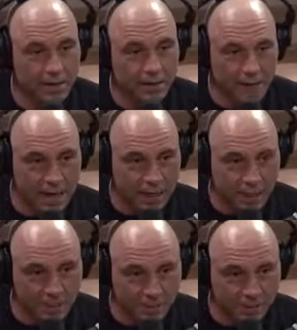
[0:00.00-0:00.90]
That
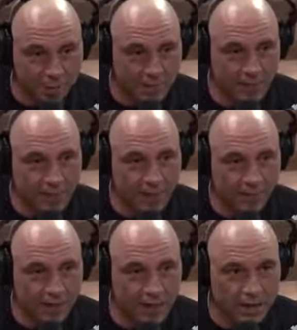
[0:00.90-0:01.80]
happened quite a bit after
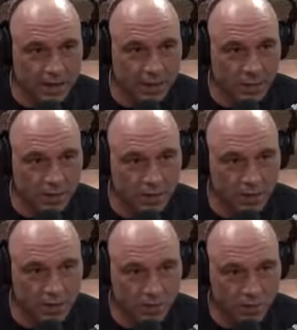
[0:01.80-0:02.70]
the last time you were here.
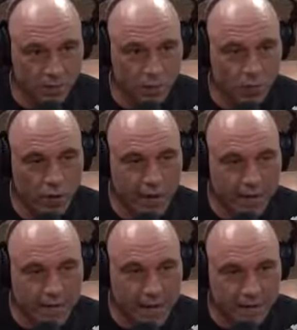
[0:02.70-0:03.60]
So what
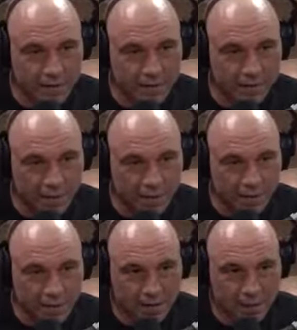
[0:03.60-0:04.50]
exactly
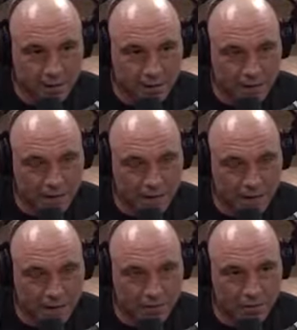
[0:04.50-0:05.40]
is it?
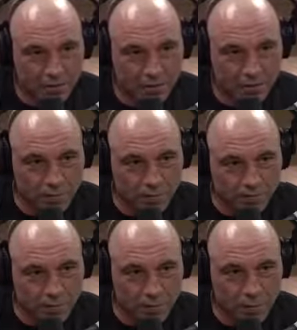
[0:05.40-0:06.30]
How do you do what
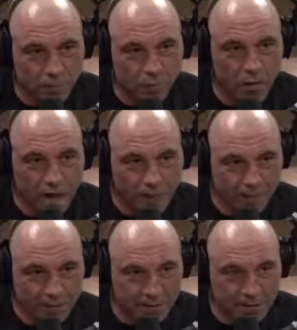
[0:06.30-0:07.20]

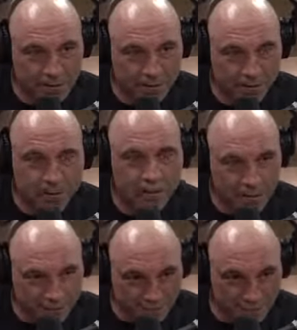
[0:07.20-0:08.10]
happens if
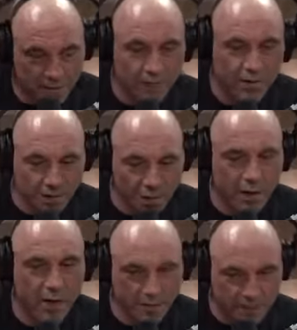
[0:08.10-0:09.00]
someone
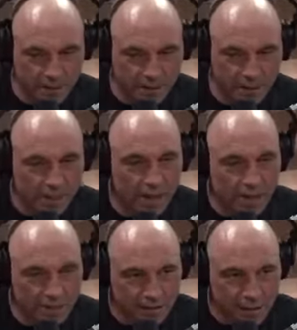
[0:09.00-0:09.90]
ultimately does
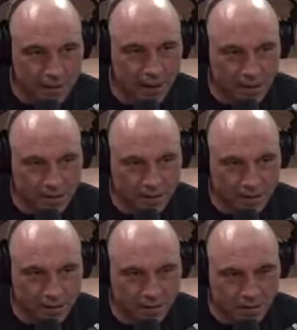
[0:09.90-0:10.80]
get a
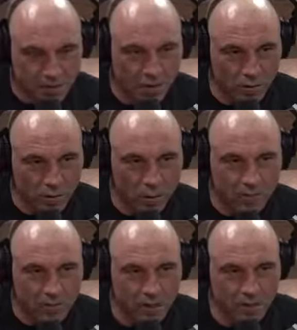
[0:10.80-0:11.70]
Neuralink installed? What will
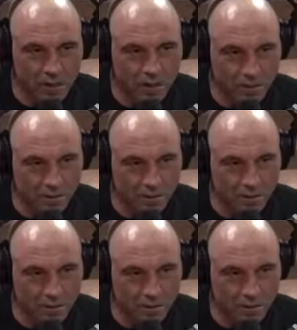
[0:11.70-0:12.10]
take place?